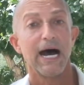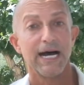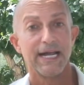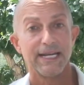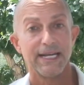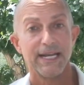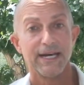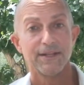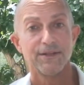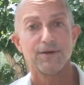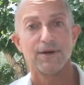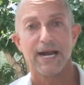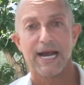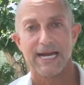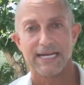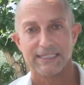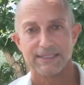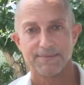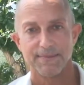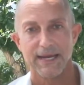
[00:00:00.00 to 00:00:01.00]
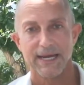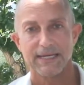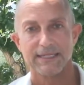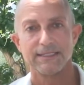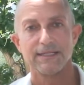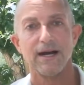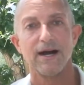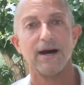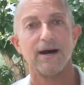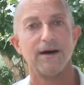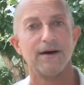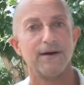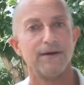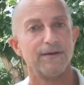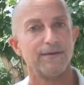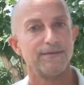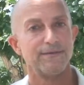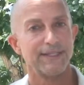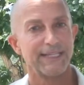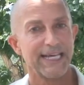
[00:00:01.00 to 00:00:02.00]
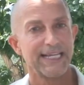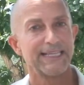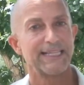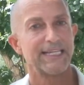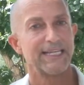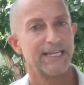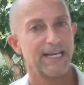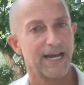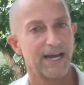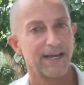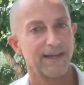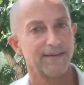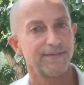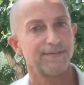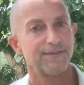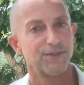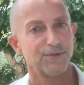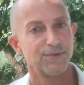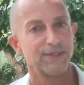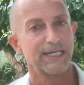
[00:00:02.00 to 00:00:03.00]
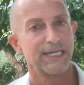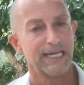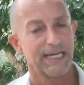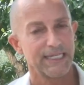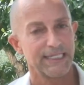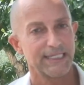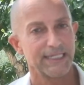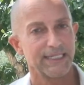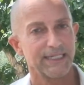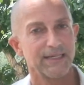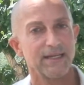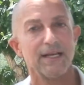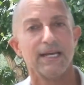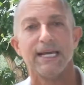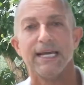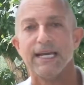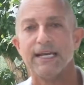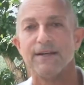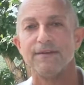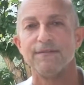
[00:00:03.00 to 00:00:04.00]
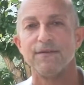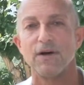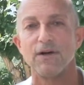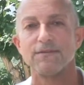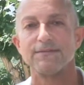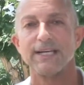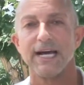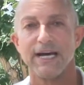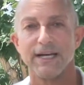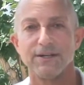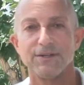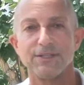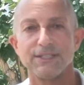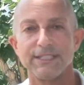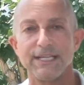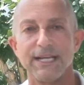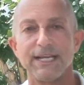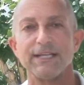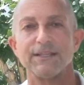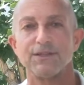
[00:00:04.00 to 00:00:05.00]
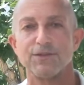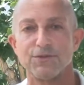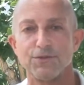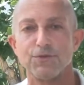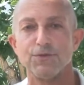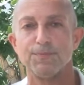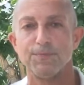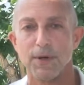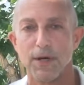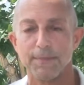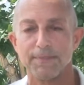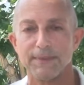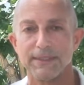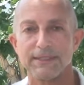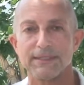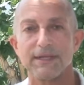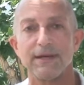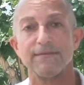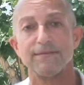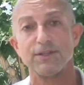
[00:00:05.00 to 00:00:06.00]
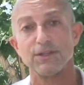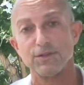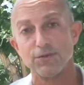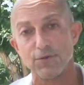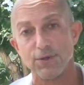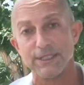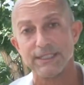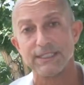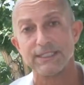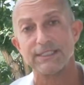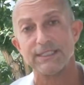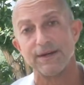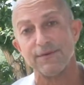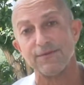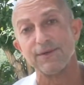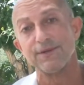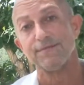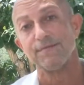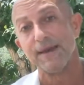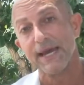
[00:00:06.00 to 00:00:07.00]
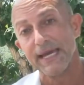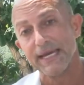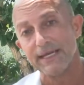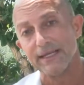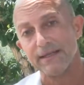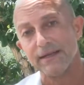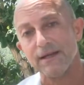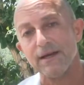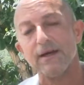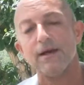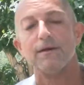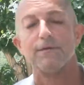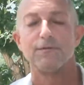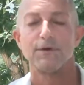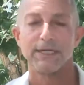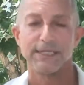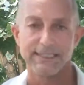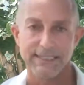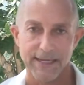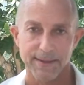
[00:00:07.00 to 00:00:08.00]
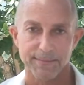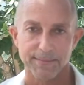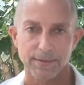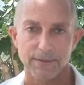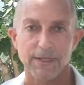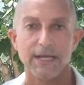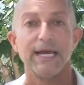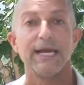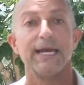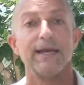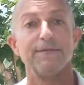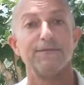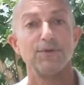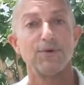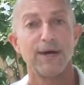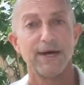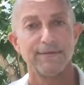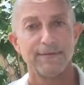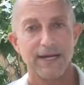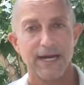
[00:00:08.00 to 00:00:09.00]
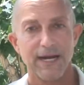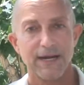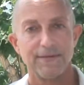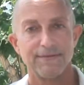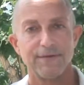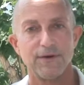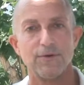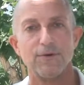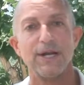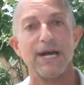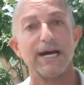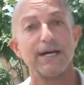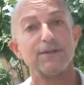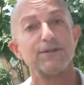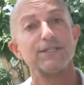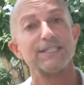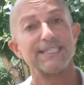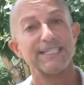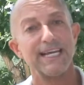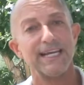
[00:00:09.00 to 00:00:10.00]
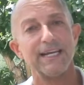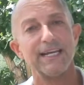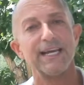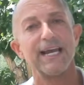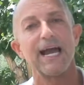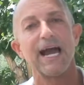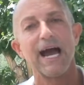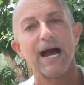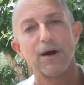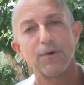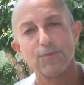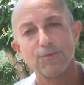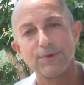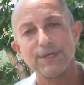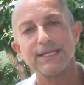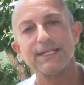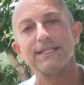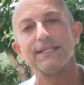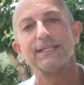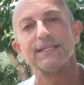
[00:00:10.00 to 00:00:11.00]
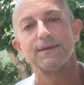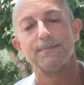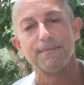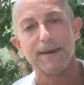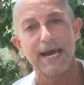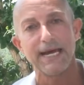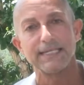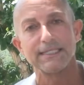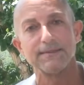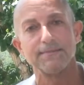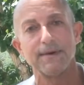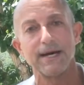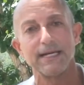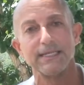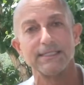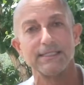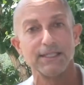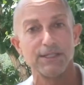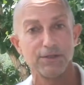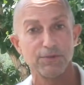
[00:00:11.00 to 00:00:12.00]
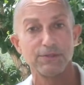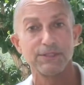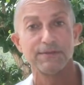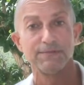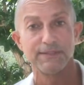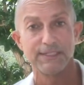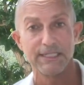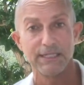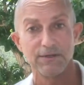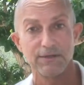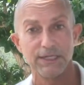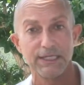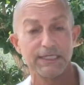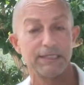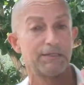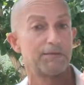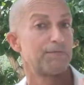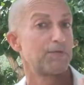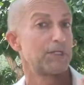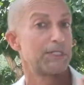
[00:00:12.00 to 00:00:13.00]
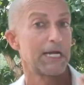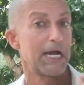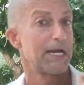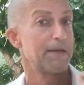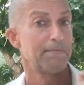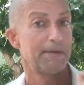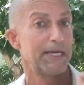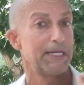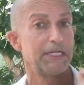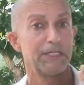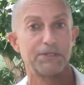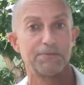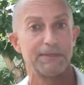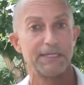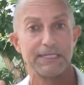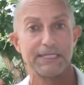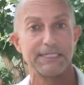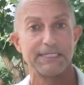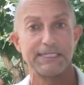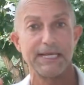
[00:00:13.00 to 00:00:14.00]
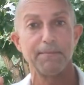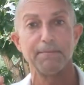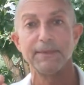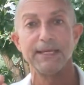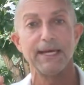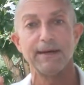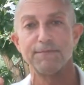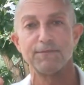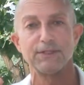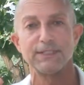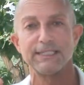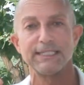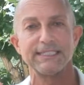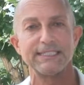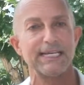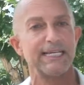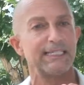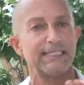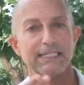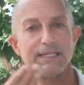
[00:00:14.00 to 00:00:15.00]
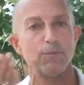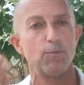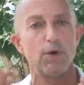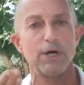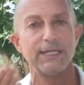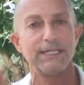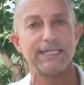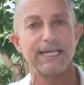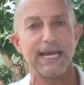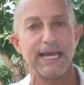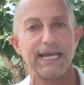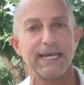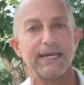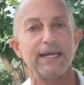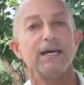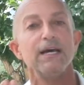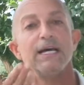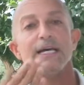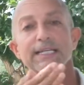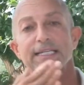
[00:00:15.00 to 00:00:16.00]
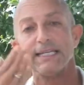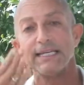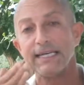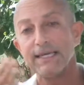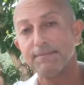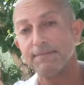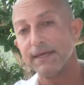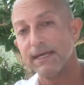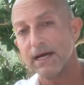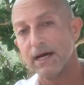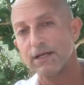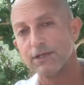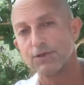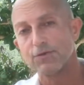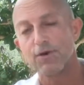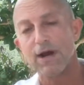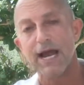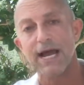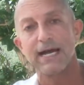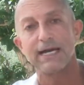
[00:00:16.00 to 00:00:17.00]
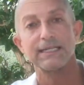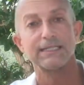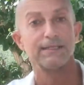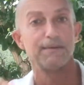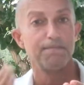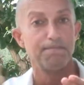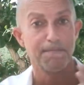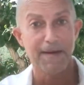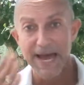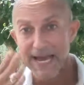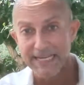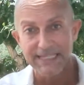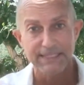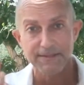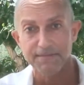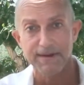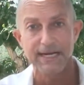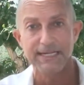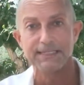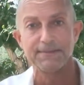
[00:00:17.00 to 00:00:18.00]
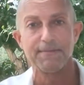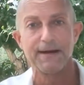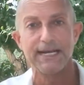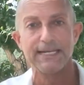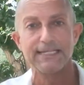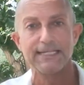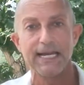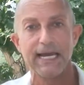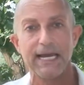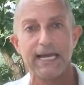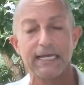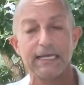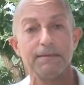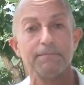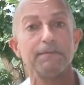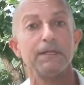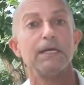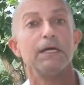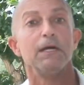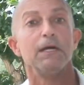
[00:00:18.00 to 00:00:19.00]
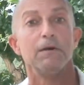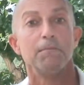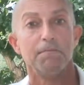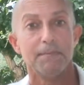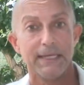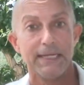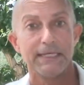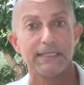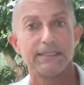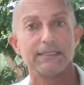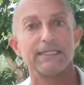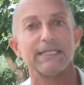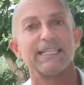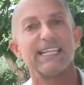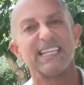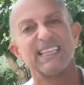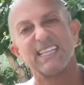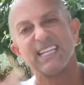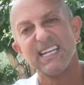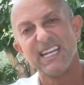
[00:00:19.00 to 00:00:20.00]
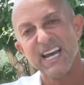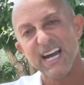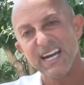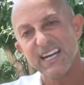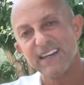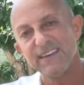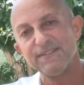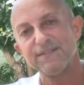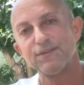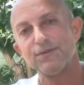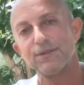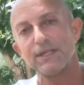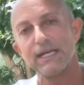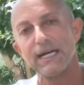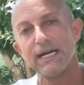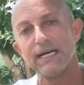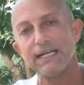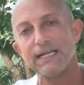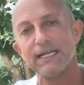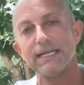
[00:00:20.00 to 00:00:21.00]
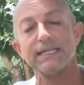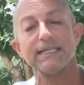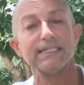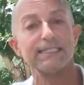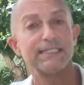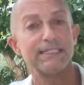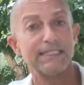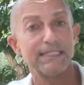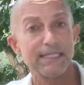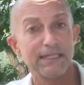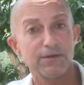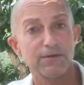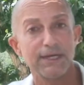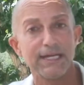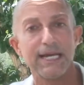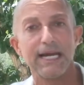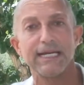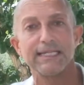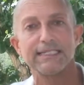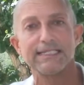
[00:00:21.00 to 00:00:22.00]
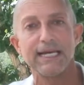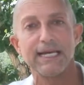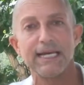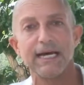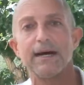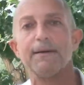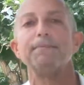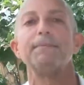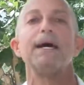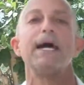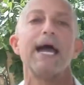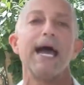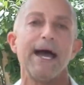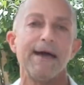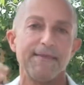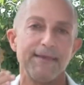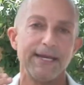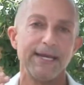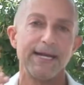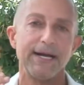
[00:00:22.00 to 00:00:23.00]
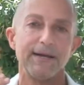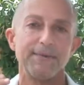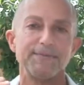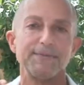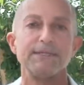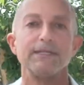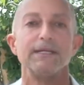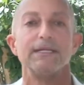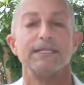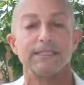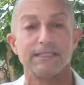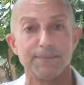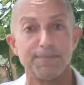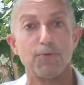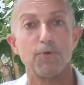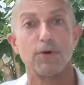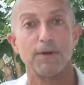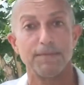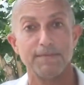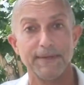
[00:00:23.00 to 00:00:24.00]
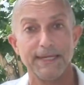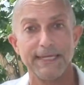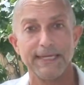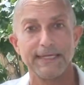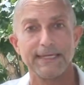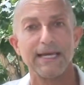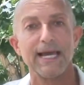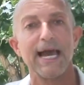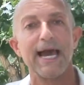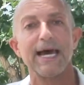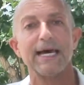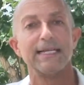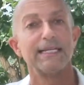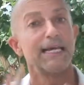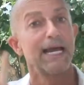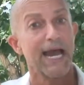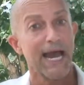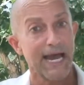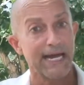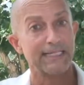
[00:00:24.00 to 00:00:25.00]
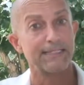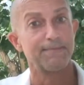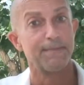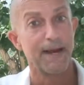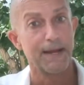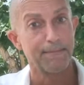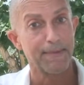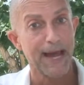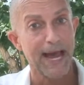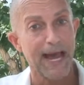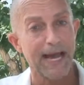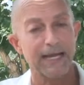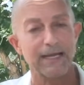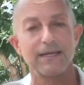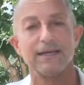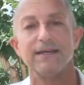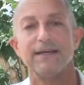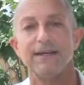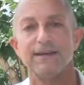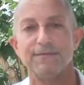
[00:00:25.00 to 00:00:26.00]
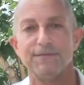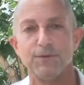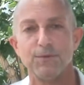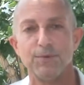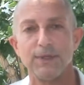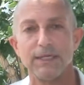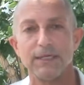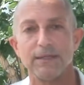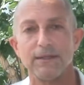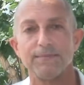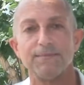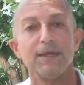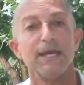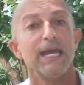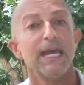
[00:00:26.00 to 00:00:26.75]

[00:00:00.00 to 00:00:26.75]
Another aspect of let the knife do the cutting involves understanding the true purpose of the choices that we've made. For example, if you have an iPhone, understanding how really to maximize the use of Siri for time management, to set me up for success in one day, to keep me on track, to maximize my day, means let the knife do the cutting. Siri I set up and then helps support me and has my back, if you will.